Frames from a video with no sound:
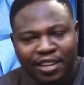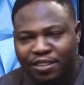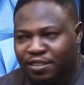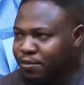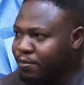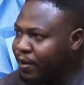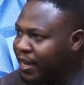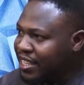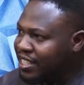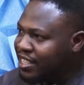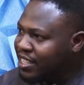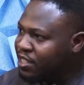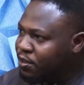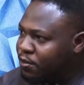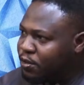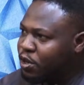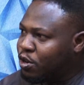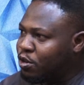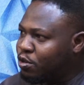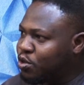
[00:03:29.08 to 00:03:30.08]
They are finding it
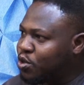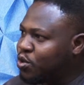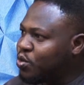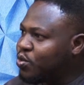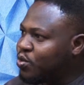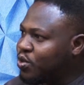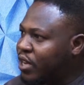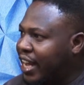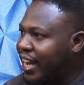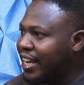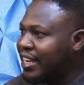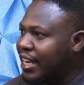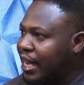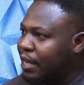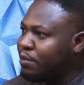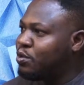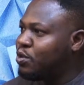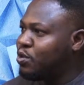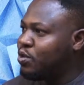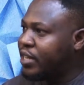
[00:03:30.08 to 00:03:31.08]
difficult to
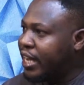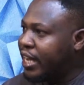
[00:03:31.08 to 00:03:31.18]
adapt to